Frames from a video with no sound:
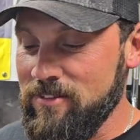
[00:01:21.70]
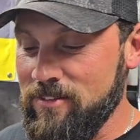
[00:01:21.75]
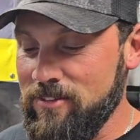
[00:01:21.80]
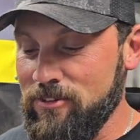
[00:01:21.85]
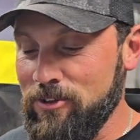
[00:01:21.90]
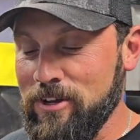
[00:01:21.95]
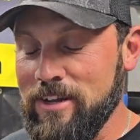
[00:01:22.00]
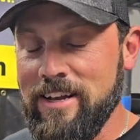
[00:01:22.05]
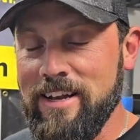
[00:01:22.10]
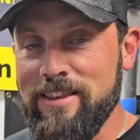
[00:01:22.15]

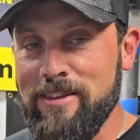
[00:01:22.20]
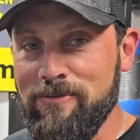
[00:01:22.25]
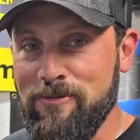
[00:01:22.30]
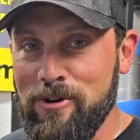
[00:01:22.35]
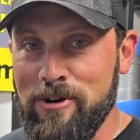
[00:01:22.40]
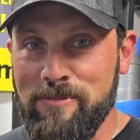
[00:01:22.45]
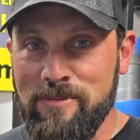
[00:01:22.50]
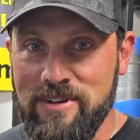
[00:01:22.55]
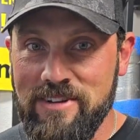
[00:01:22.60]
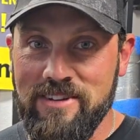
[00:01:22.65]
looking at the
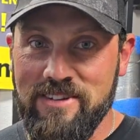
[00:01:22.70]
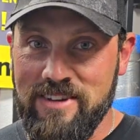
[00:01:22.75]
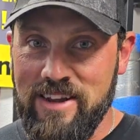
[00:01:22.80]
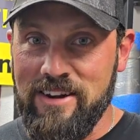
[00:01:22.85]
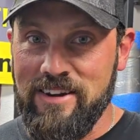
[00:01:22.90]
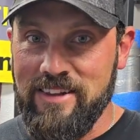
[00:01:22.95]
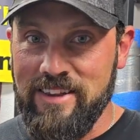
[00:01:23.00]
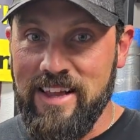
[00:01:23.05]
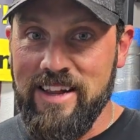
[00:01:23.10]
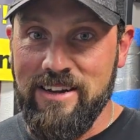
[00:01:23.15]
verbiage, it
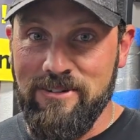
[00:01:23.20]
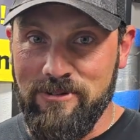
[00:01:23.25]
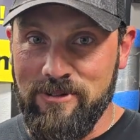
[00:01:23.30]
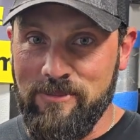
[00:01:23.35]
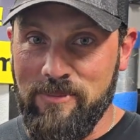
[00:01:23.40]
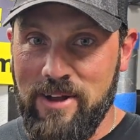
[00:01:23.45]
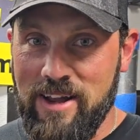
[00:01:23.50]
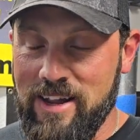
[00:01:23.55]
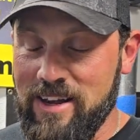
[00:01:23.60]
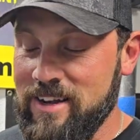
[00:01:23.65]
sounded like it was
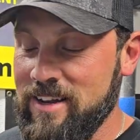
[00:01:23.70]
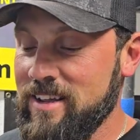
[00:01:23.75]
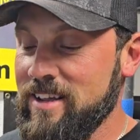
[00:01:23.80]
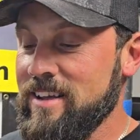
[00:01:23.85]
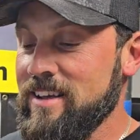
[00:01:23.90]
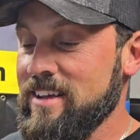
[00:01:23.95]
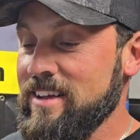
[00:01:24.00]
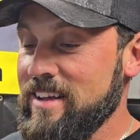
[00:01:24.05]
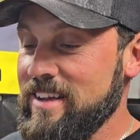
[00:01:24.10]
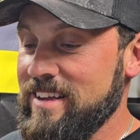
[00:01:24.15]
mine.
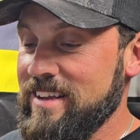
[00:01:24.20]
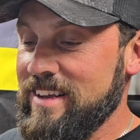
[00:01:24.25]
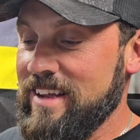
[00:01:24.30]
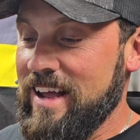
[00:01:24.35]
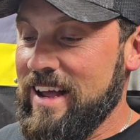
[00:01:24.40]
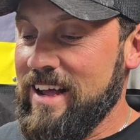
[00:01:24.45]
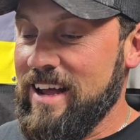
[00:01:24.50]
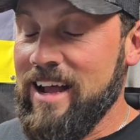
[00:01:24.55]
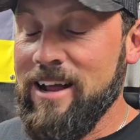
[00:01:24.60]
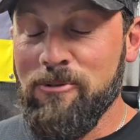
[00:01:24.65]

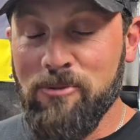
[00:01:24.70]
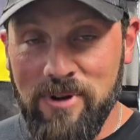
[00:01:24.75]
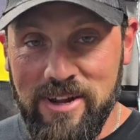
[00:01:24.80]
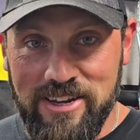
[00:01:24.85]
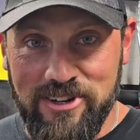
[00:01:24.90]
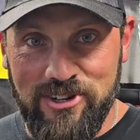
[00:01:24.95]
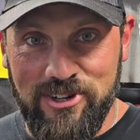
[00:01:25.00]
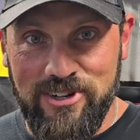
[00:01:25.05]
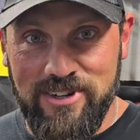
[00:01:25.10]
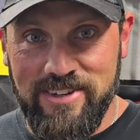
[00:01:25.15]
I
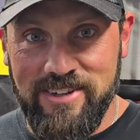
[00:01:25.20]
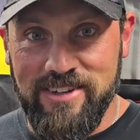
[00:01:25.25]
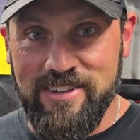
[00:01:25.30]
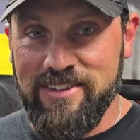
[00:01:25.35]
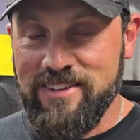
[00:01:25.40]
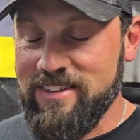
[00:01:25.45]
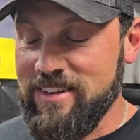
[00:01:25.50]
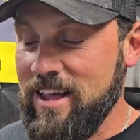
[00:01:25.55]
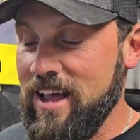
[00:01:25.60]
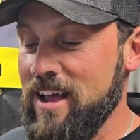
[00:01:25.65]
wish.
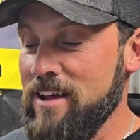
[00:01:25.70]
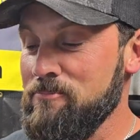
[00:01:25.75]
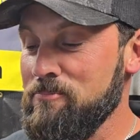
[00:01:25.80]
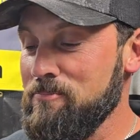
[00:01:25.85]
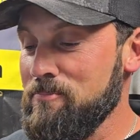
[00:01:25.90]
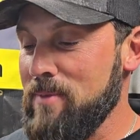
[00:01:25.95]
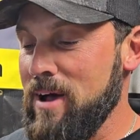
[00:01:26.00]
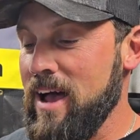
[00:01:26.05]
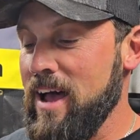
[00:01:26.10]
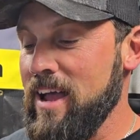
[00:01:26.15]
It's not
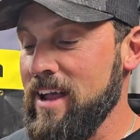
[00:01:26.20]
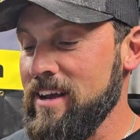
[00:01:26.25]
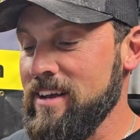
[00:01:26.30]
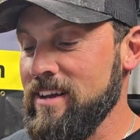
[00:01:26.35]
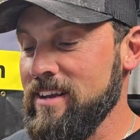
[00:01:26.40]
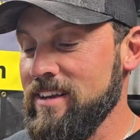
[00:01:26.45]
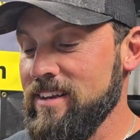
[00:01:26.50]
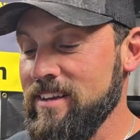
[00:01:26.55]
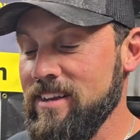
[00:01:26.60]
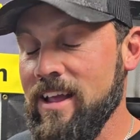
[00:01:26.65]
mine
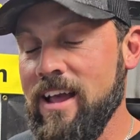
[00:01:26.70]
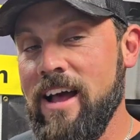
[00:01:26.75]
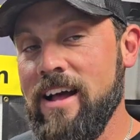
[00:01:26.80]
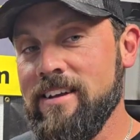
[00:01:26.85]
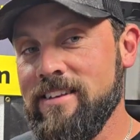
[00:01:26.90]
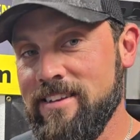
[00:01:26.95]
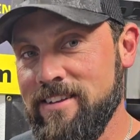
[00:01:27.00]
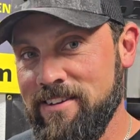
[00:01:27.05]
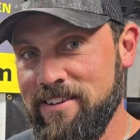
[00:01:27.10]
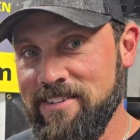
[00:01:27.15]

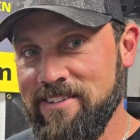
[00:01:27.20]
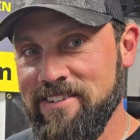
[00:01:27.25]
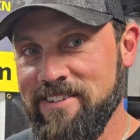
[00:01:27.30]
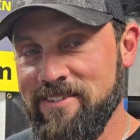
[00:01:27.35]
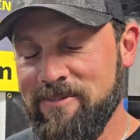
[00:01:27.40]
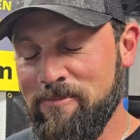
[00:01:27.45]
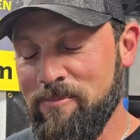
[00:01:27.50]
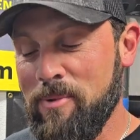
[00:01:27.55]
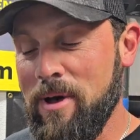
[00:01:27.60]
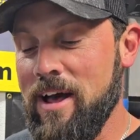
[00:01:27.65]
yet,
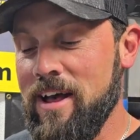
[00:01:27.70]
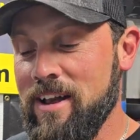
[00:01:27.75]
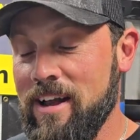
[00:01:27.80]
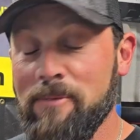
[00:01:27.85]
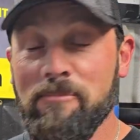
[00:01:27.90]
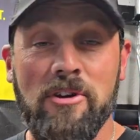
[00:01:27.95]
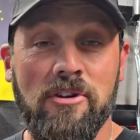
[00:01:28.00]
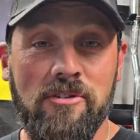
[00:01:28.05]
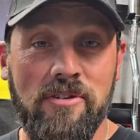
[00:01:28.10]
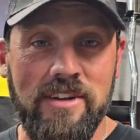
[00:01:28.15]
but
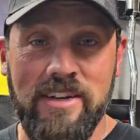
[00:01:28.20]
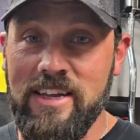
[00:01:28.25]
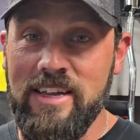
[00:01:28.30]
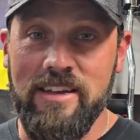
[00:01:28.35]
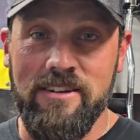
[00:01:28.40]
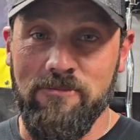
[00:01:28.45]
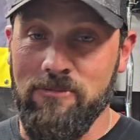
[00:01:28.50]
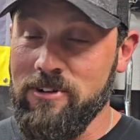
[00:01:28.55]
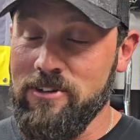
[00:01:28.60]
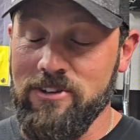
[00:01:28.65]
I'm going to
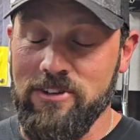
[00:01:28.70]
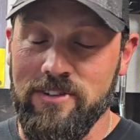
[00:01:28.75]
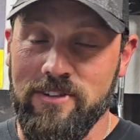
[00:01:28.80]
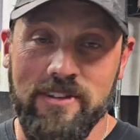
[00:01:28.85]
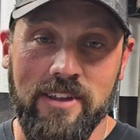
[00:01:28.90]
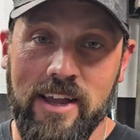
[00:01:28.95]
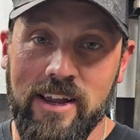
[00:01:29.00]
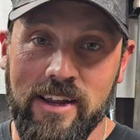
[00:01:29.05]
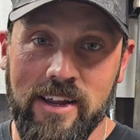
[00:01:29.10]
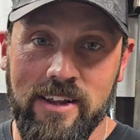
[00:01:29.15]
get one just
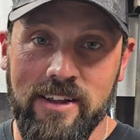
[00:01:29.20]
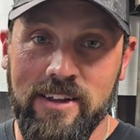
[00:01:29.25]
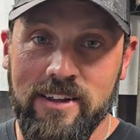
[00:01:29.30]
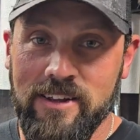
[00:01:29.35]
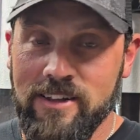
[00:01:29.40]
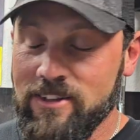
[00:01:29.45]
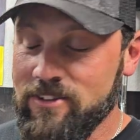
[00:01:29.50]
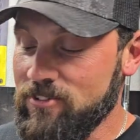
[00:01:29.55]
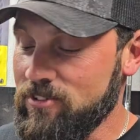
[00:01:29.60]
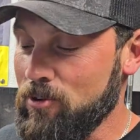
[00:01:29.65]
like it.
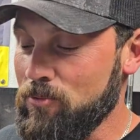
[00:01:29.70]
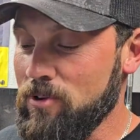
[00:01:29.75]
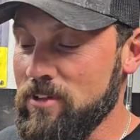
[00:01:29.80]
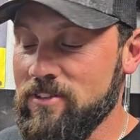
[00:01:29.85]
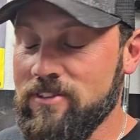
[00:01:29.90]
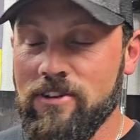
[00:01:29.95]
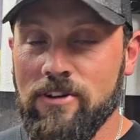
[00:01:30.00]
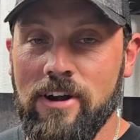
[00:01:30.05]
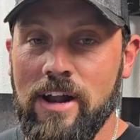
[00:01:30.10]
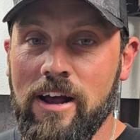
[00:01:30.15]
So once
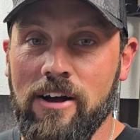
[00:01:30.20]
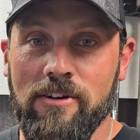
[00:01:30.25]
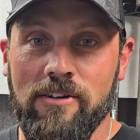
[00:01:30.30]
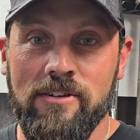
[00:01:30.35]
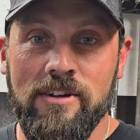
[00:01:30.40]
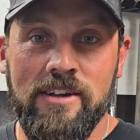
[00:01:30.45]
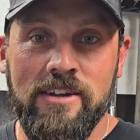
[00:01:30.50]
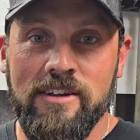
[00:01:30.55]
they're out,